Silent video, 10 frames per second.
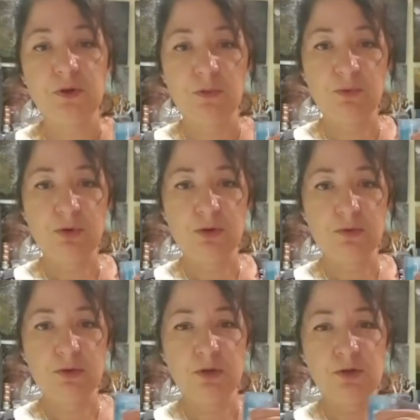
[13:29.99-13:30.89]
So I'll
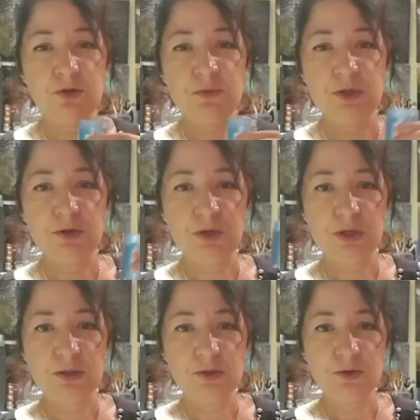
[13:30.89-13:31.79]
put it close to me
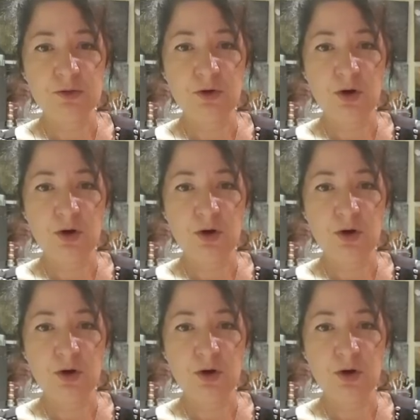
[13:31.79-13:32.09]
so you can